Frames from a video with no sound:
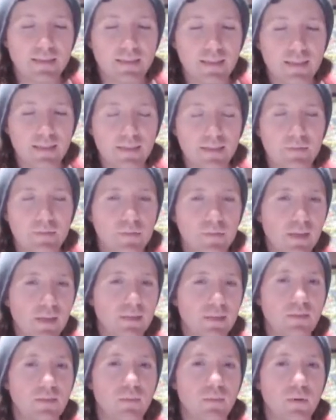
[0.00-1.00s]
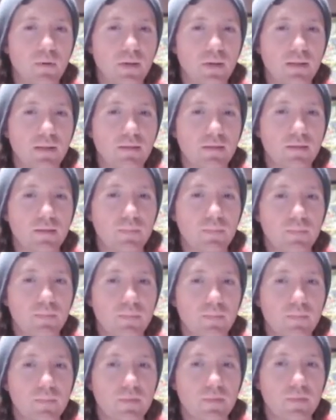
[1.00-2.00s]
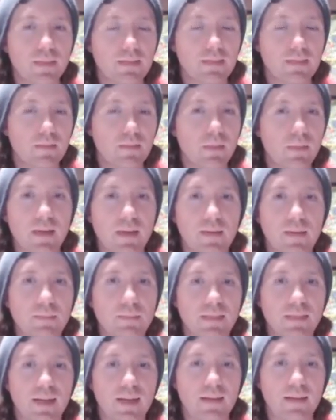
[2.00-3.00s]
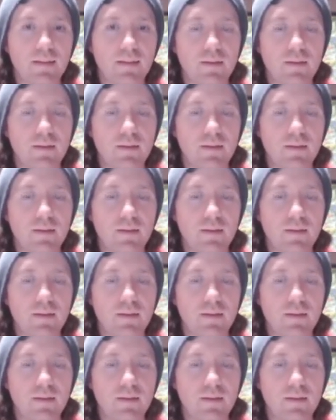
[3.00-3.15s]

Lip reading: the inflection point. That's the big upset,